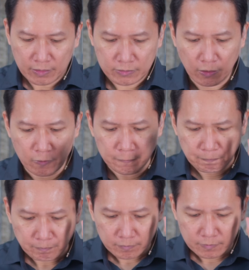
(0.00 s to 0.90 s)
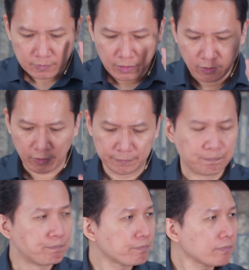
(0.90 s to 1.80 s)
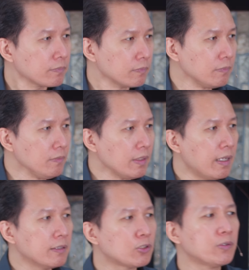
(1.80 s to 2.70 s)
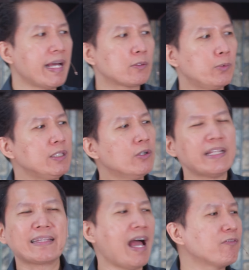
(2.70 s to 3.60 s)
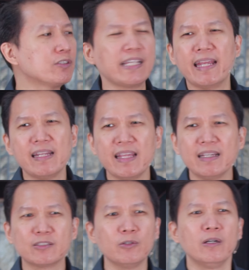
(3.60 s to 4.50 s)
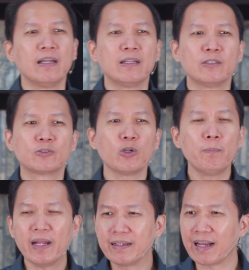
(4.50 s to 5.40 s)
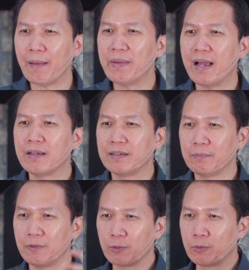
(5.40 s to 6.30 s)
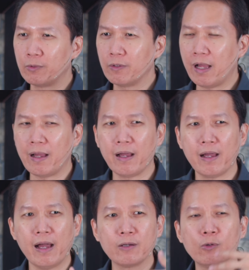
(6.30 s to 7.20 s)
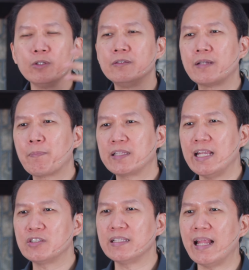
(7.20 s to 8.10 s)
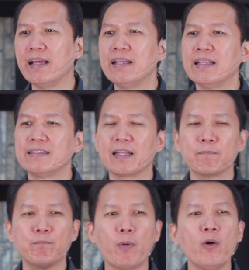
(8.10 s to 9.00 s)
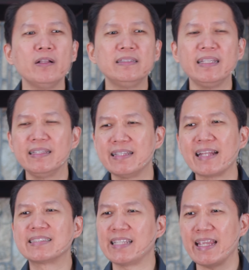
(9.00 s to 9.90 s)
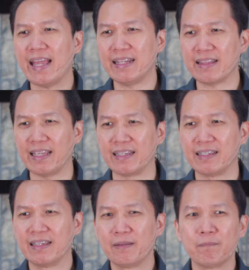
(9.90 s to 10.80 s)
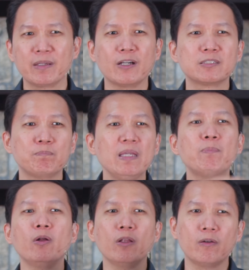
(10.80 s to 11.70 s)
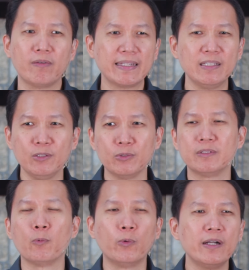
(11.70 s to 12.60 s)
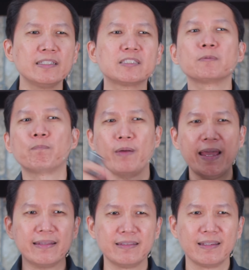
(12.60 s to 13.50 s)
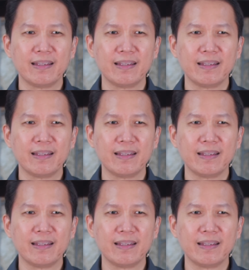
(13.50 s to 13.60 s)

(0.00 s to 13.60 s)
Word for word: So, yun. So that we do not have to say anything. So, sobrang grabe ang, uh, ang good reputation nila that Paul need not say anything because people already knew. The word spread